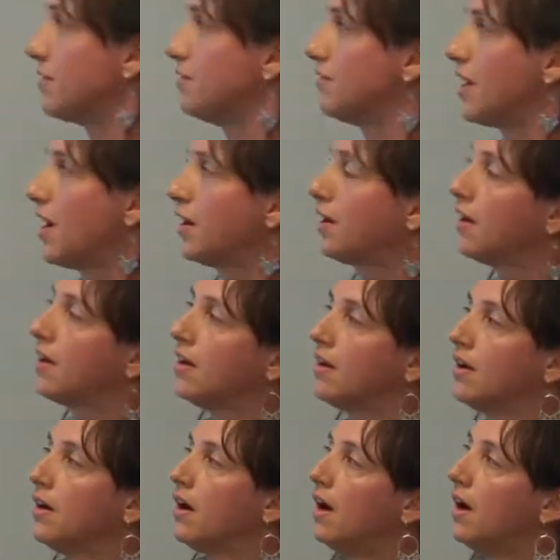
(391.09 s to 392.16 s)
of that.
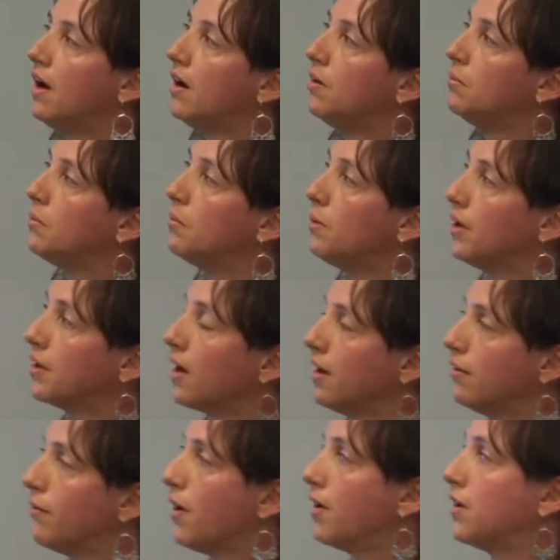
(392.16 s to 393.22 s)
One
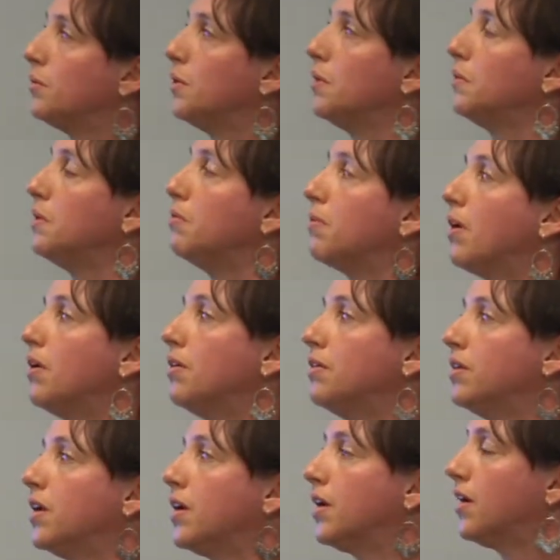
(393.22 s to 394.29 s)
kind of argument we
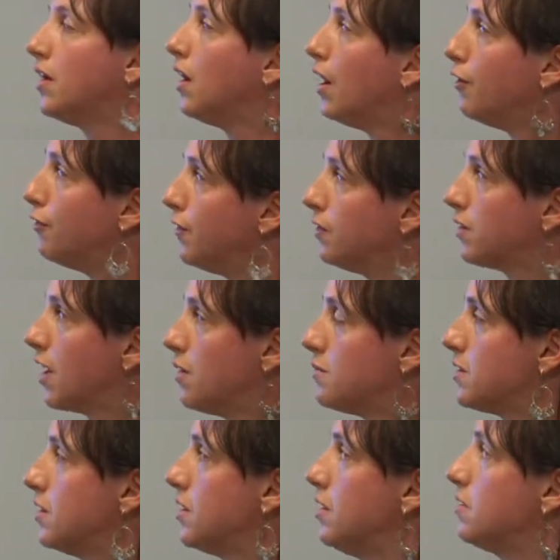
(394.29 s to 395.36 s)
wrote a few
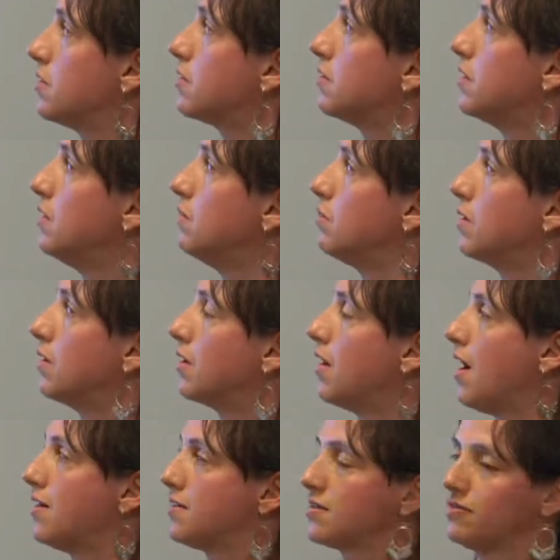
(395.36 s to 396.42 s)
times in history were
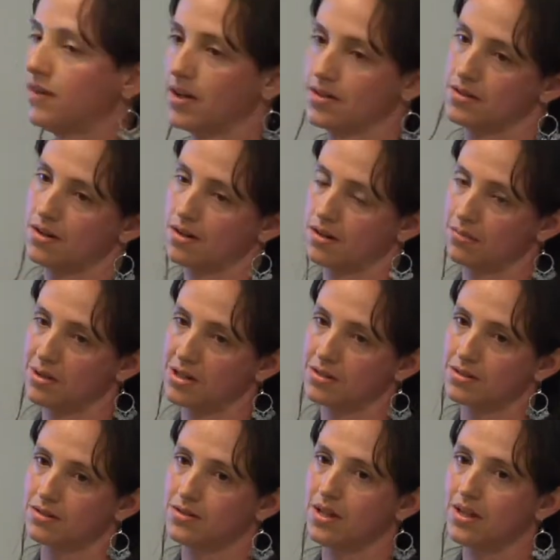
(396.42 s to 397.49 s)
cause-effect arguments.
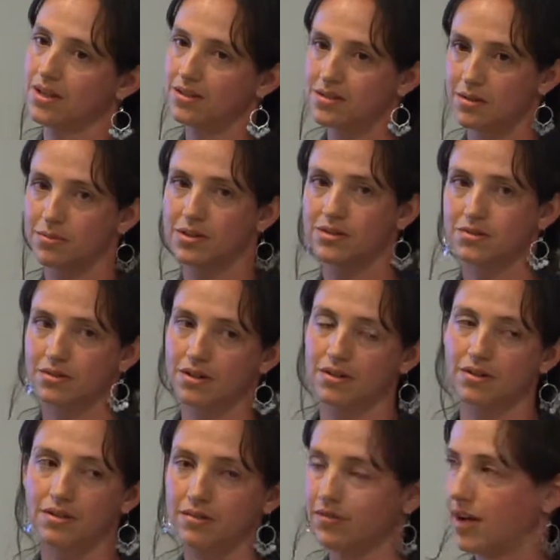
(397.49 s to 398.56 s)
So taking some
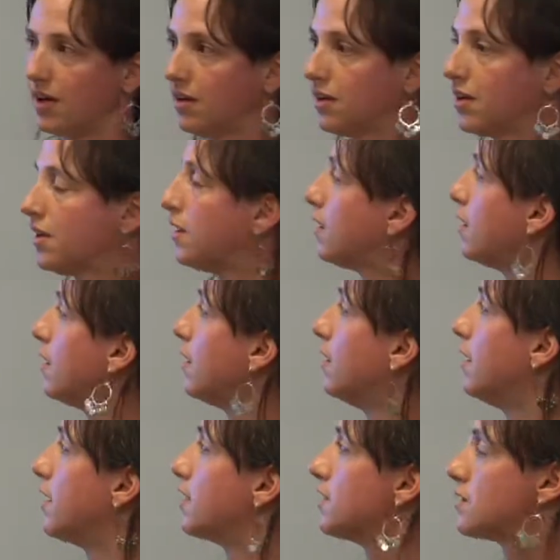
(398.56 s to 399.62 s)
historical event,
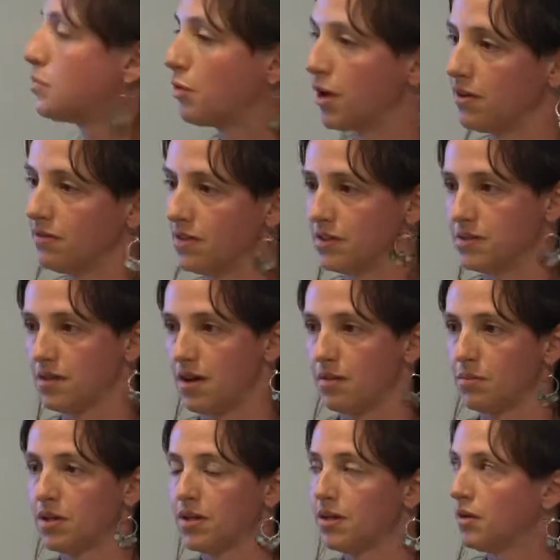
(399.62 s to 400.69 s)
like the spread of Islam,